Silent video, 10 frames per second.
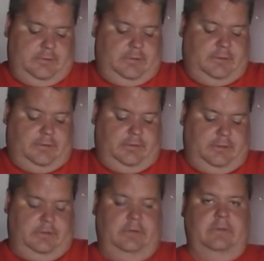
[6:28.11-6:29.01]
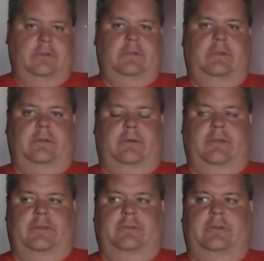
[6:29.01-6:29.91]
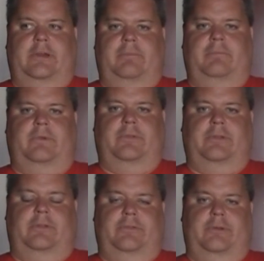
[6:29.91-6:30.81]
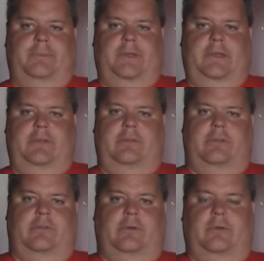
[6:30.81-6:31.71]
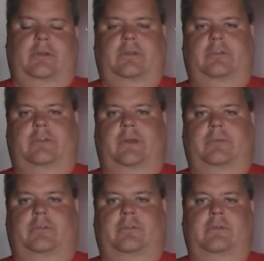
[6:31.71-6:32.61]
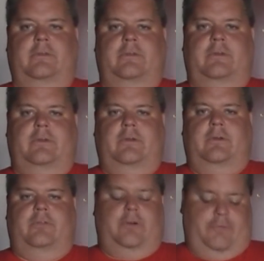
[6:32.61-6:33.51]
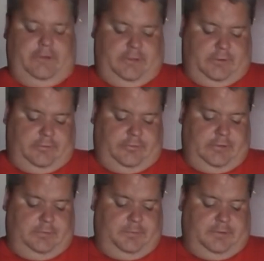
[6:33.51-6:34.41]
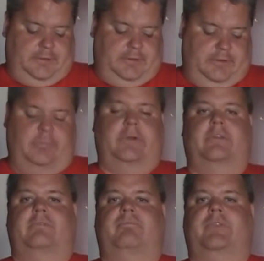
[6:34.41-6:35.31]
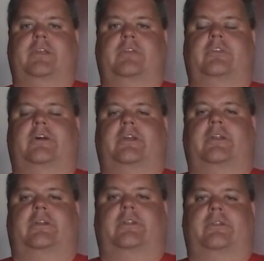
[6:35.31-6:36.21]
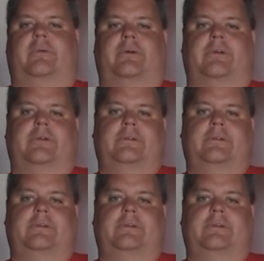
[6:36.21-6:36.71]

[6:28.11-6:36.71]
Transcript: And I think, you know, it's time. Well, Dylan Dubé is already an established forward for the Calgary Flames, but Glenn Godwin is knocking on the door.